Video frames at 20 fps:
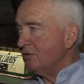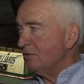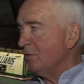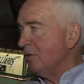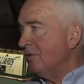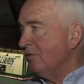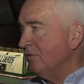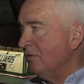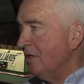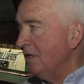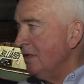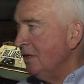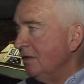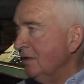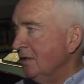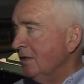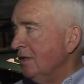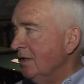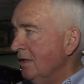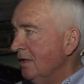square feet,
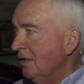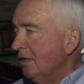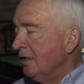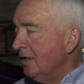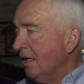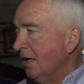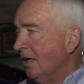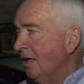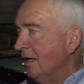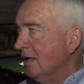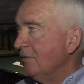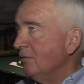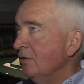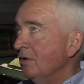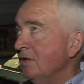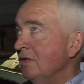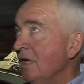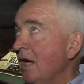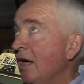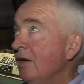uh,
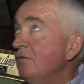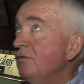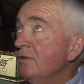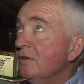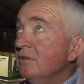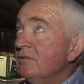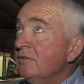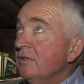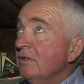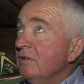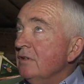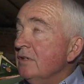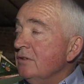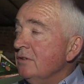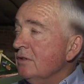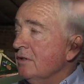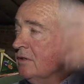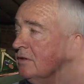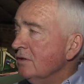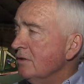with nine foot ceilings
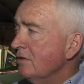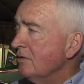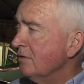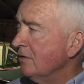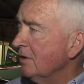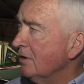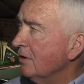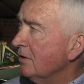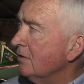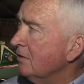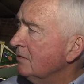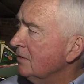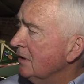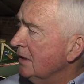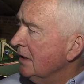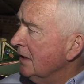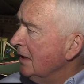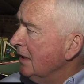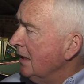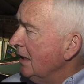here in the center,
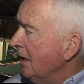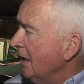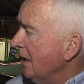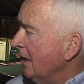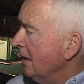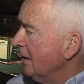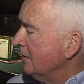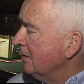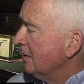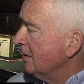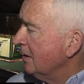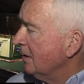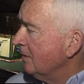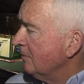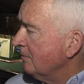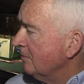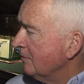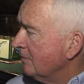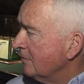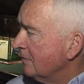and
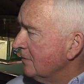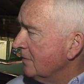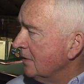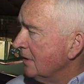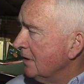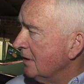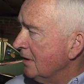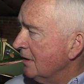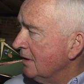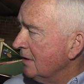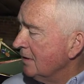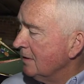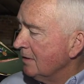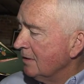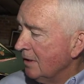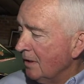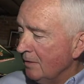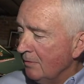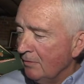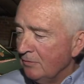um,
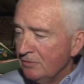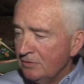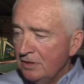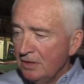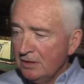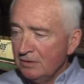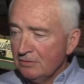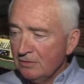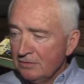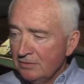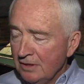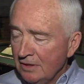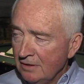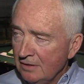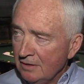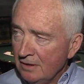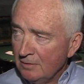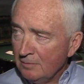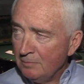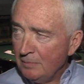uh, I'm tickled
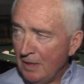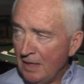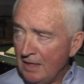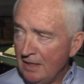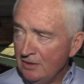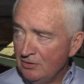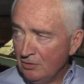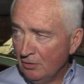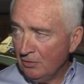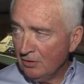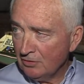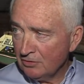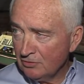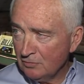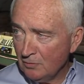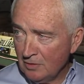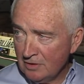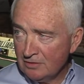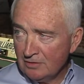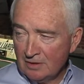that Patty Doyle's
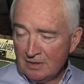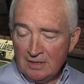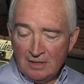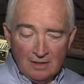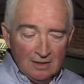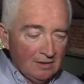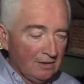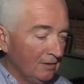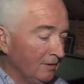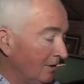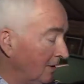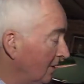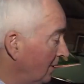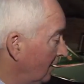once again